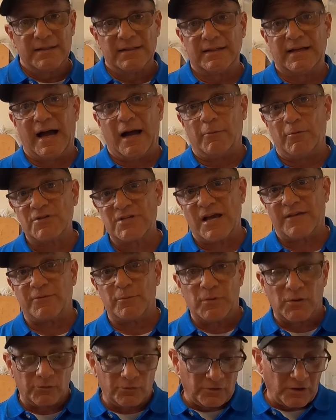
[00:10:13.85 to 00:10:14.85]
The guy was at
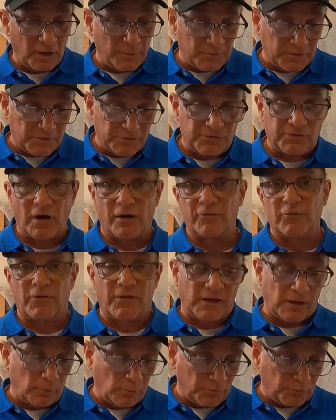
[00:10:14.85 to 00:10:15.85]
the museum and discovered
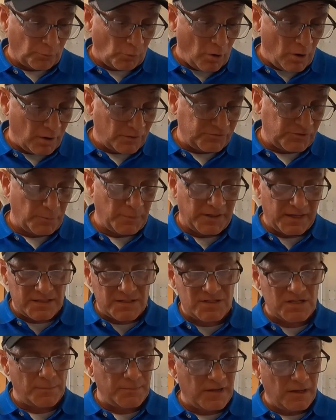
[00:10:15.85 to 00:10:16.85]
that it was wrong. Somebody
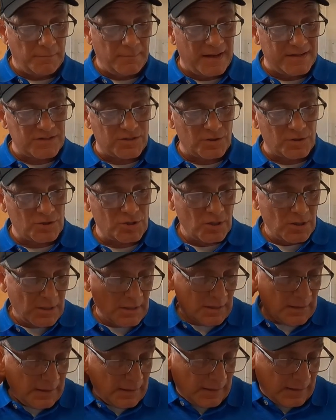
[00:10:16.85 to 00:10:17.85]
had sent me a message
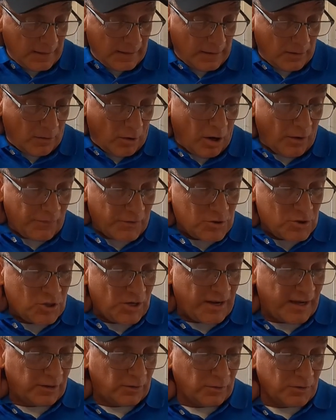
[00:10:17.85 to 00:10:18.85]
on the
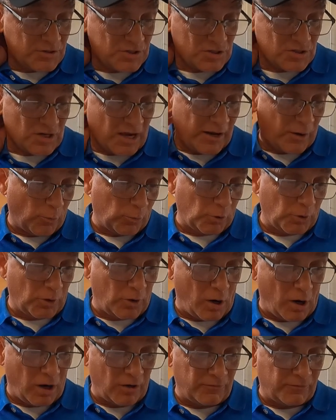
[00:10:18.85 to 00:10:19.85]
channel. It says, I ordered
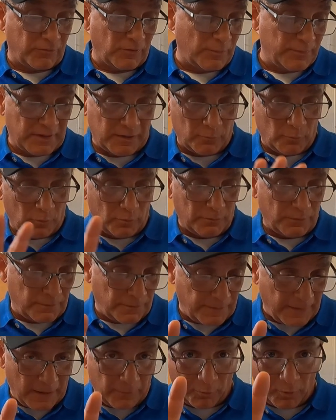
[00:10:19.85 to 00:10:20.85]
a car from, and
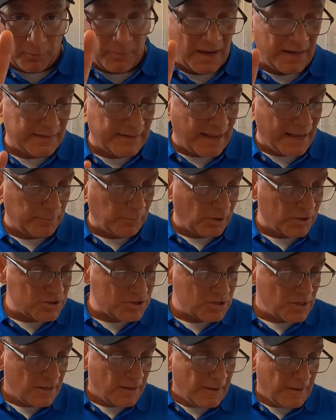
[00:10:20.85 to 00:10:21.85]
they remain
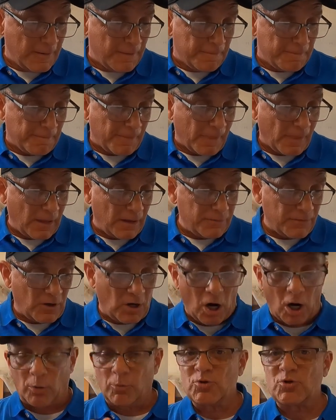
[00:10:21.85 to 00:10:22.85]
nameless. The
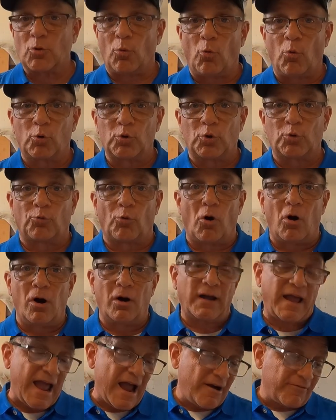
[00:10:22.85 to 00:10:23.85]
car was ordered
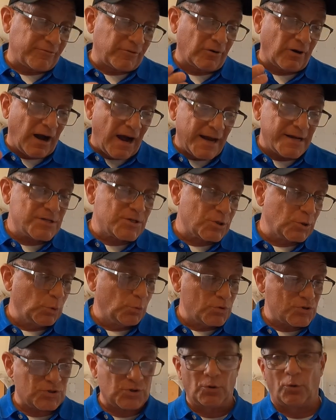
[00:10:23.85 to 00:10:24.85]
wrong after I, too,
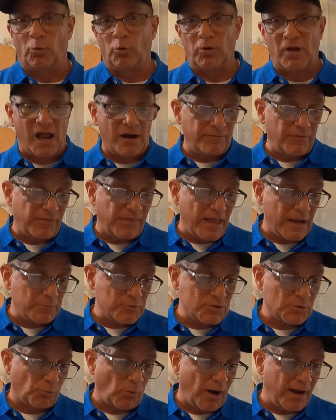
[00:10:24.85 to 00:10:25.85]
was told
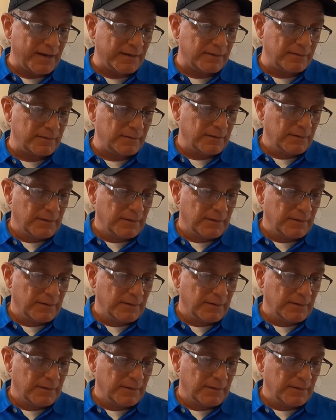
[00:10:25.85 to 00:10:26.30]
everything was right.